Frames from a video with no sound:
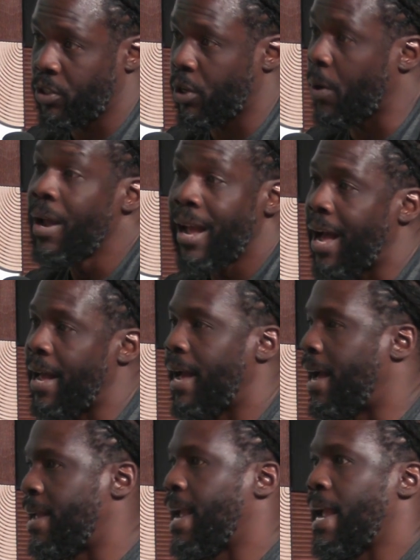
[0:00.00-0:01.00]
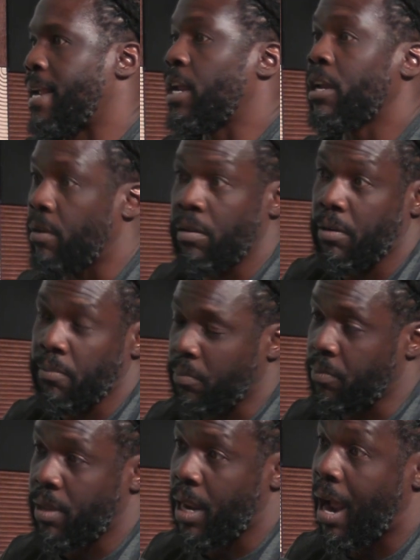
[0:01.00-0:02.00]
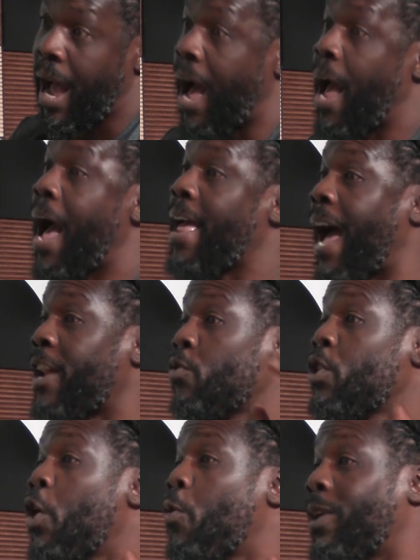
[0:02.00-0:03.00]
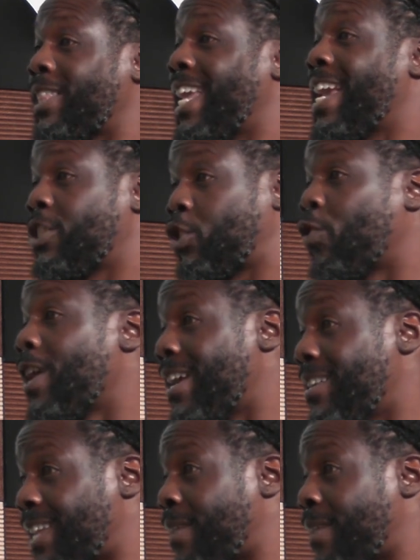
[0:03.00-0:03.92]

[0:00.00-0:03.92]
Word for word: So, I, yeah, I mean. Uh, I, I, I, don't know what the answer is.